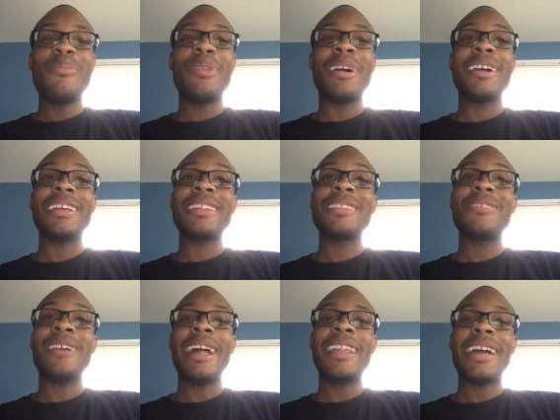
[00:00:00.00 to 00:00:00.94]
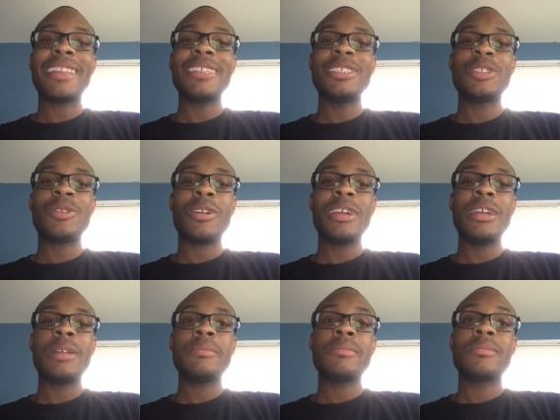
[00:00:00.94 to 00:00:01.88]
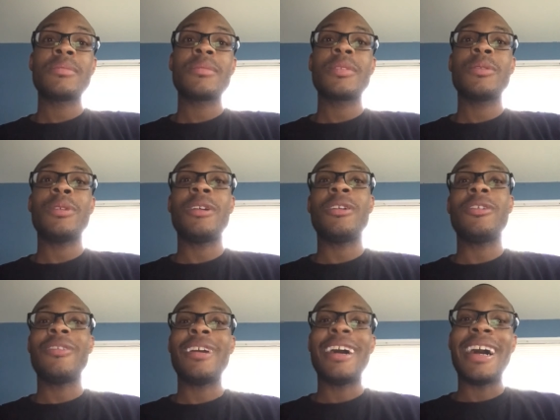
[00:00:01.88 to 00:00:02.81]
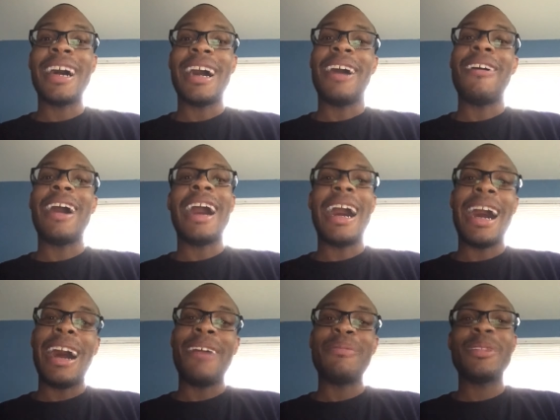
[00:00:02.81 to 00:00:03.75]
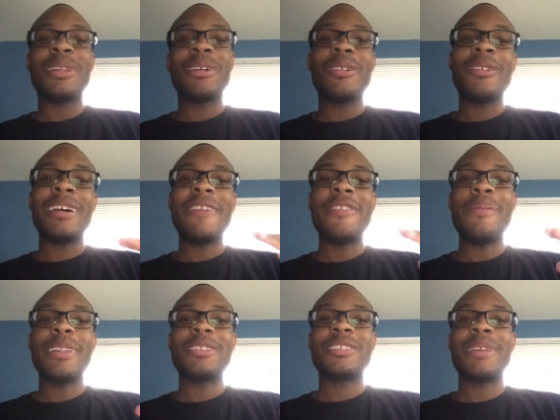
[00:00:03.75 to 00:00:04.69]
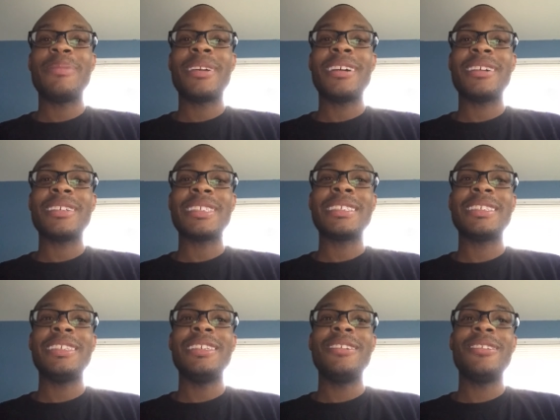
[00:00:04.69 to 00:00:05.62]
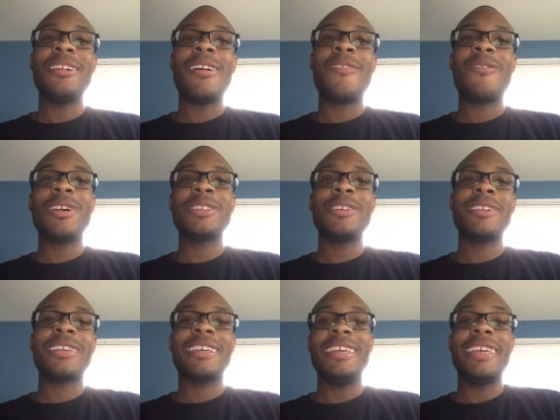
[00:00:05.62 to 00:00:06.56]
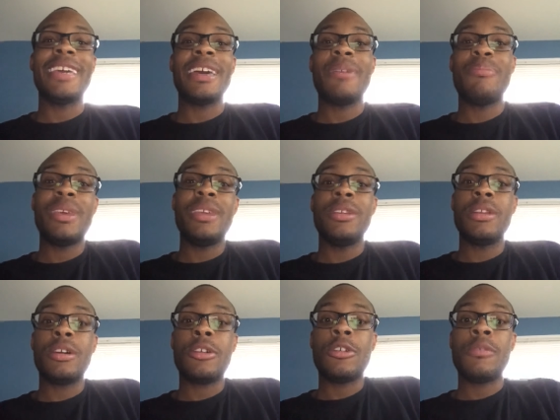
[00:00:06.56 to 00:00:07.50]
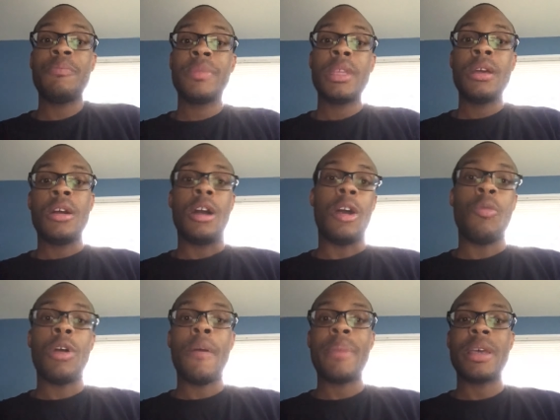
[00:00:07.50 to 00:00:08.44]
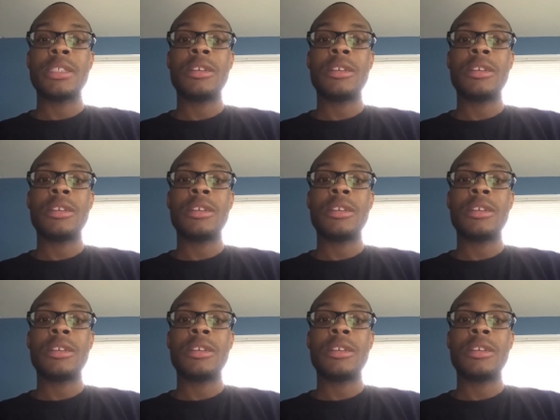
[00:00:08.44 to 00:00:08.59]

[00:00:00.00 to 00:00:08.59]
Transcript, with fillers: but do I like this trade? Well, I'm a little iffy about this trade because you know Russell he can be you know a one man